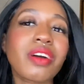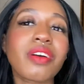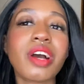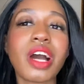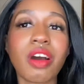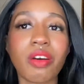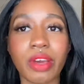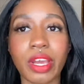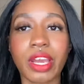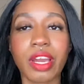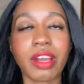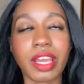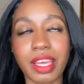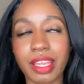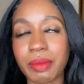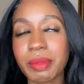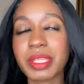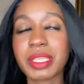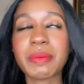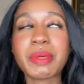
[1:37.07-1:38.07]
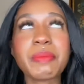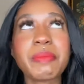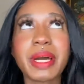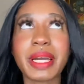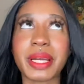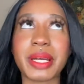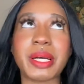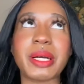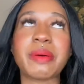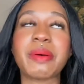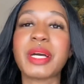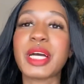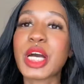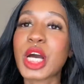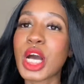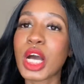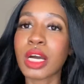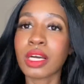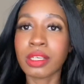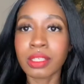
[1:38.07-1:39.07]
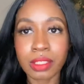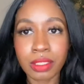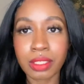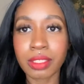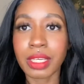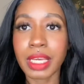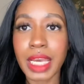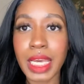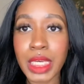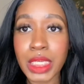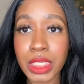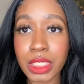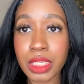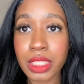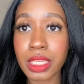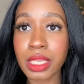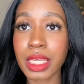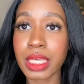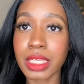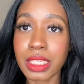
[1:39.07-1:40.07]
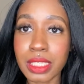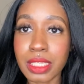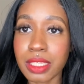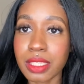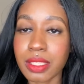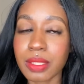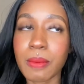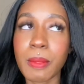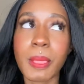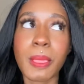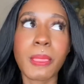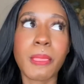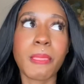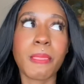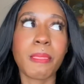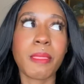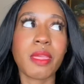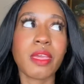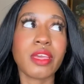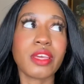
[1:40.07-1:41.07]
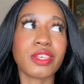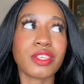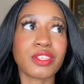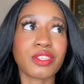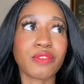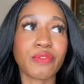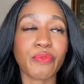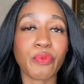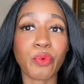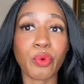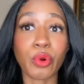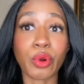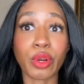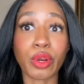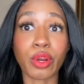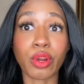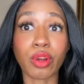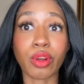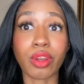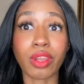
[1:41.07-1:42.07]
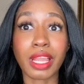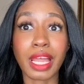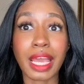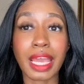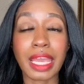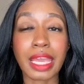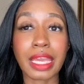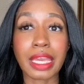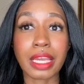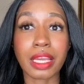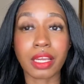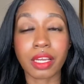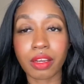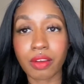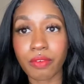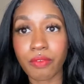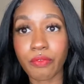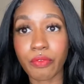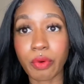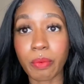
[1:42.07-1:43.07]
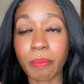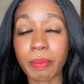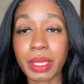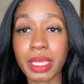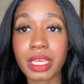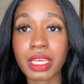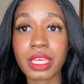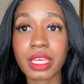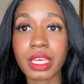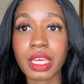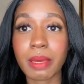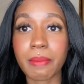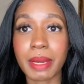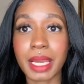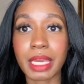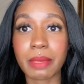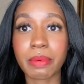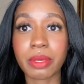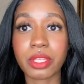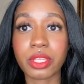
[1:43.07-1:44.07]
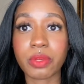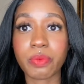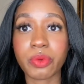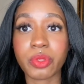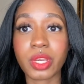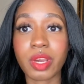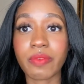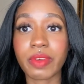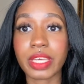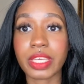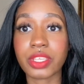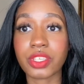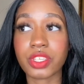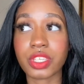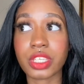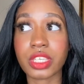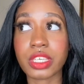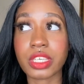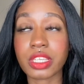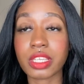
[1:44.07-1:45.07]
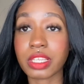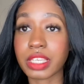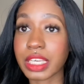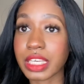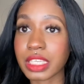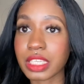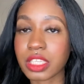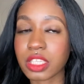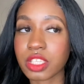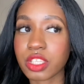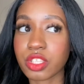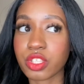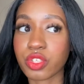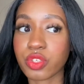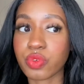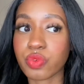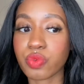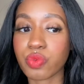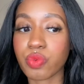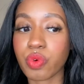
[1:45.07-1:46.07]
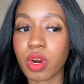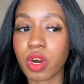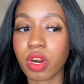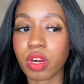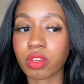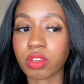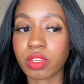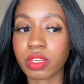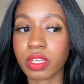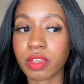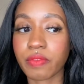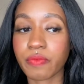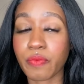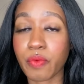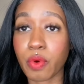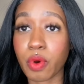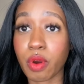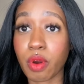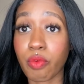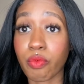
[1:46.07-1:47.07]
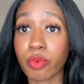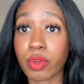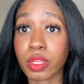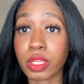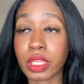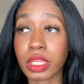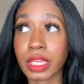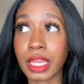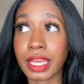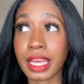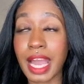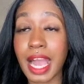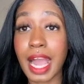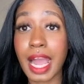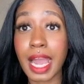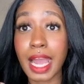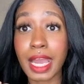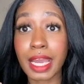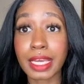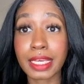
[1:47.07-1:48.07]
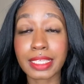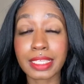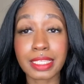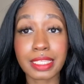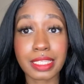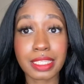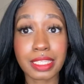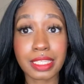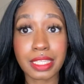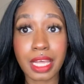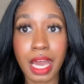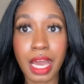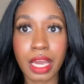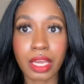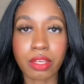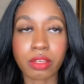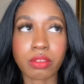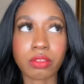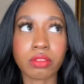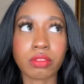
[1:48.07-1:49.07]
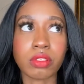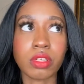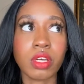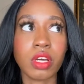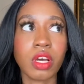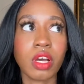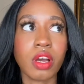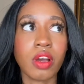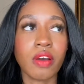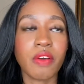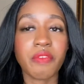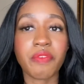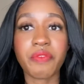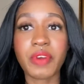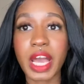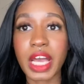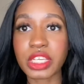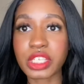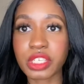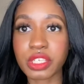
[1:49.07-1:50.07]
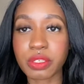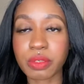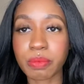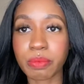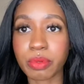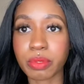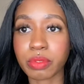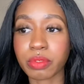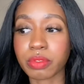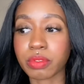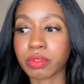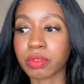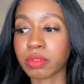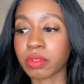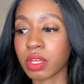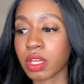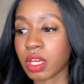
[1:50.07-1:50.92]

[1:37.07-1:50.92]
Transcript: oh okay. Let me let me back up. HD lace is for like for me, in my opinion, when you have HD lace, you are looking for a really like high style, fashionable,